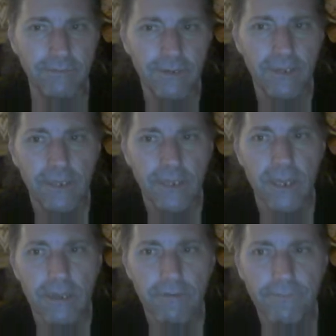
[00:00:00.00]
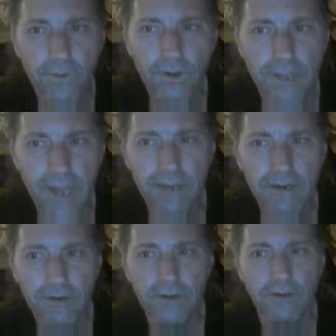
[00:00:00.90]
him before
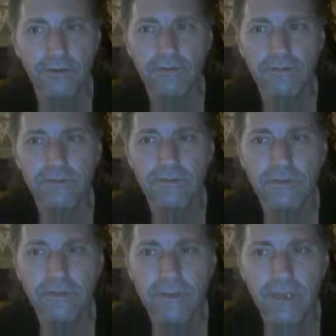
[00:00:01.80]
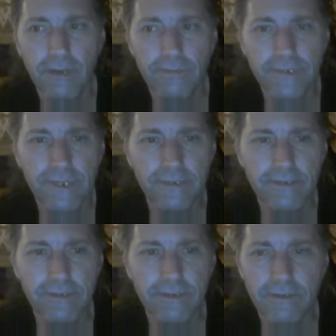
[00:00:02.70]
Gallagher comes in